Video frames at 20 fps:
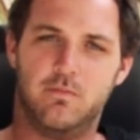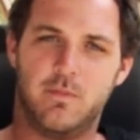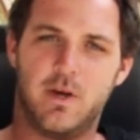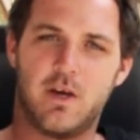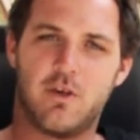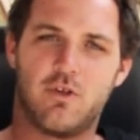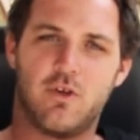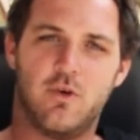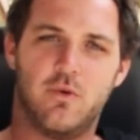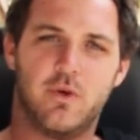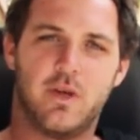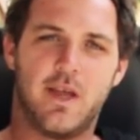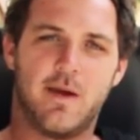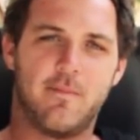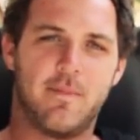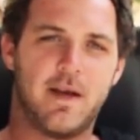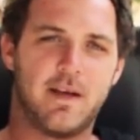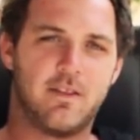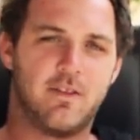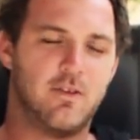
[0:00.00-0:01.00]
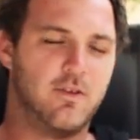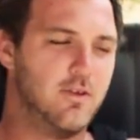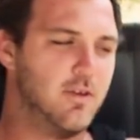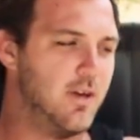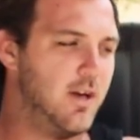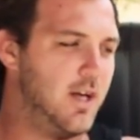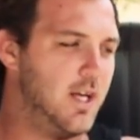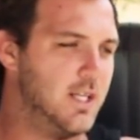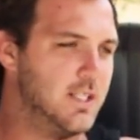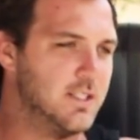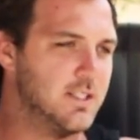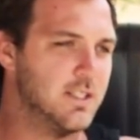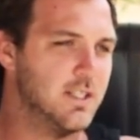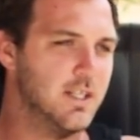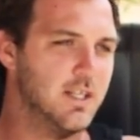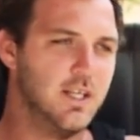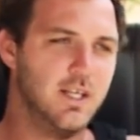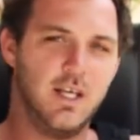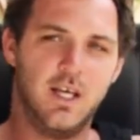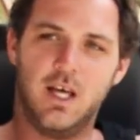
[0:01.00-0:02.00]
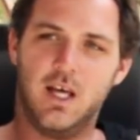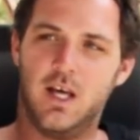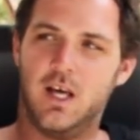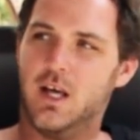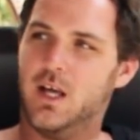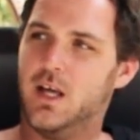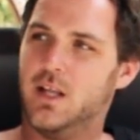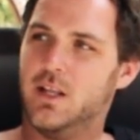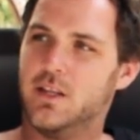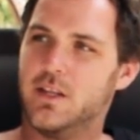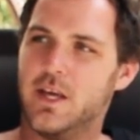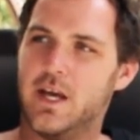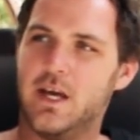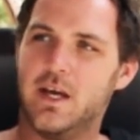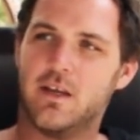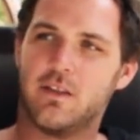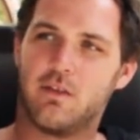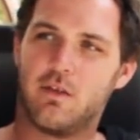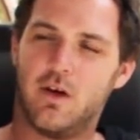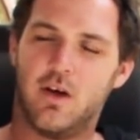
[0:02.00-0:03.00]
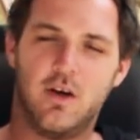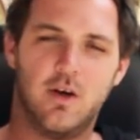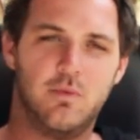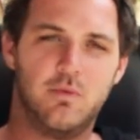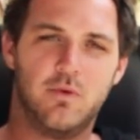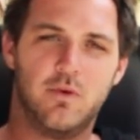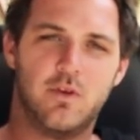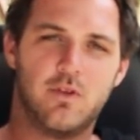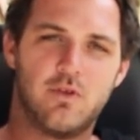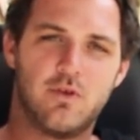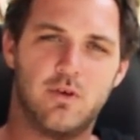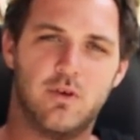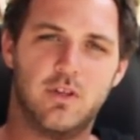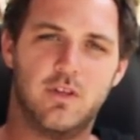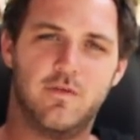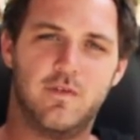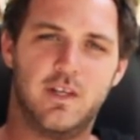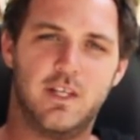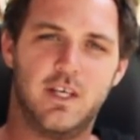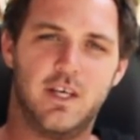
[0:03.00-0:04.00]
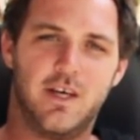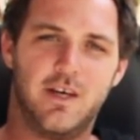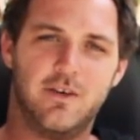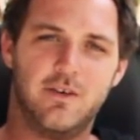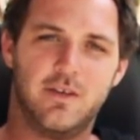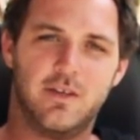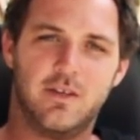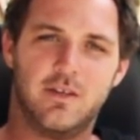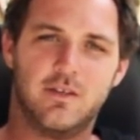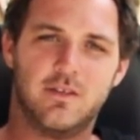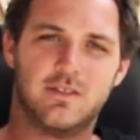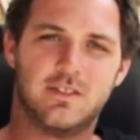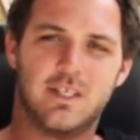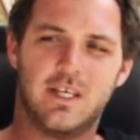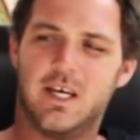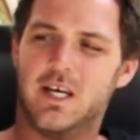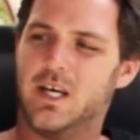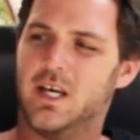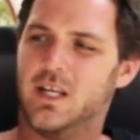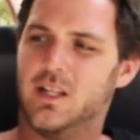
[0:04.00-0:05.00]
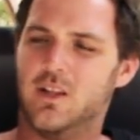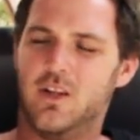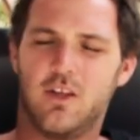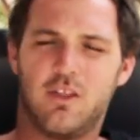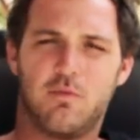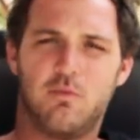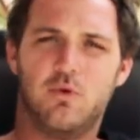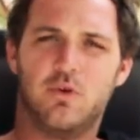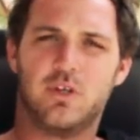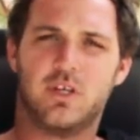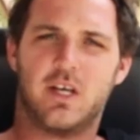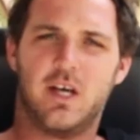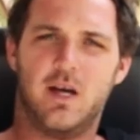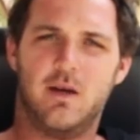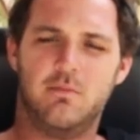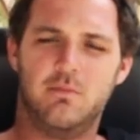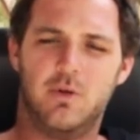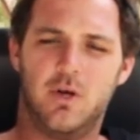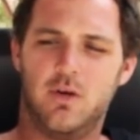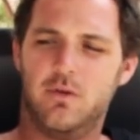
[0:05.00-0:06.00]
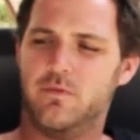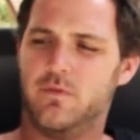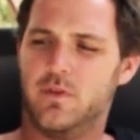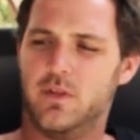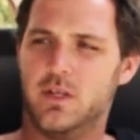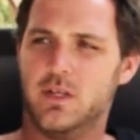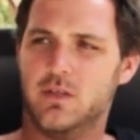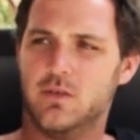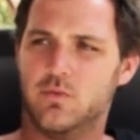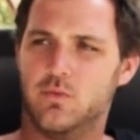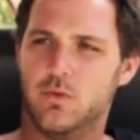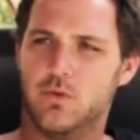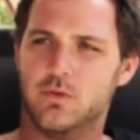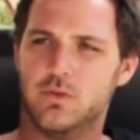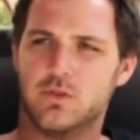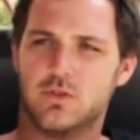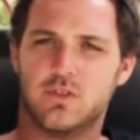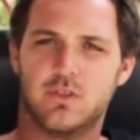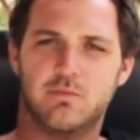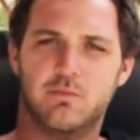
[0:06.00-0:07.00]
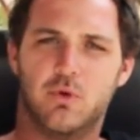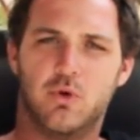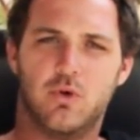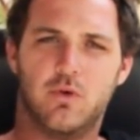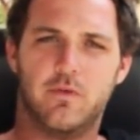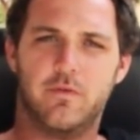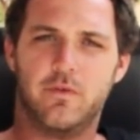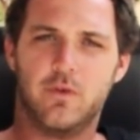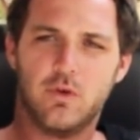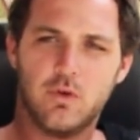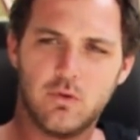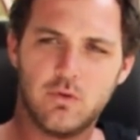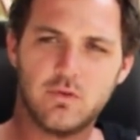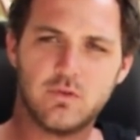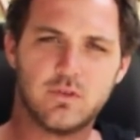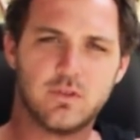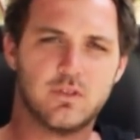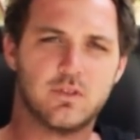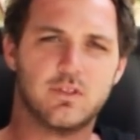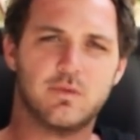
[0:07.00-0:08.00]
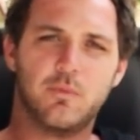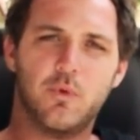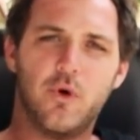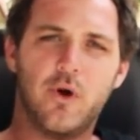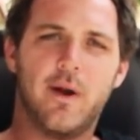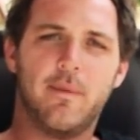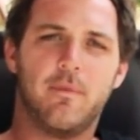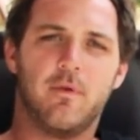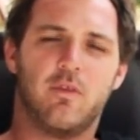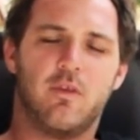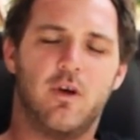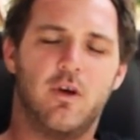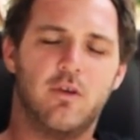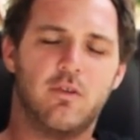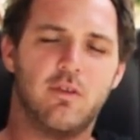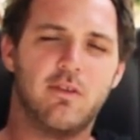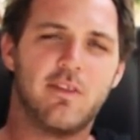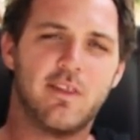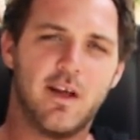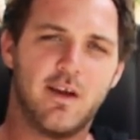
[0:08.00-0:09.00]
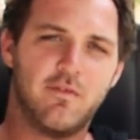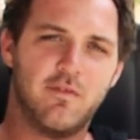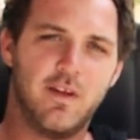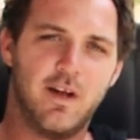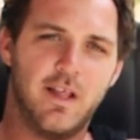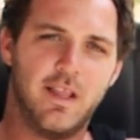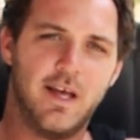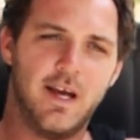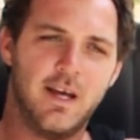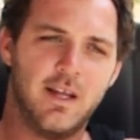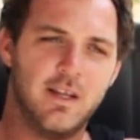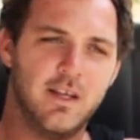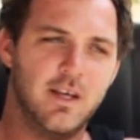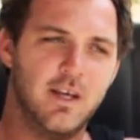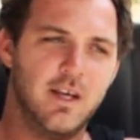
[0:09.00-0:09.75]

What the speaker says: make sure we get back to you guys. Yeah, so I hope you enjoyed the video, and lots more to come, hopefully. We'll do some more reviews, some more episodes and stuff like that.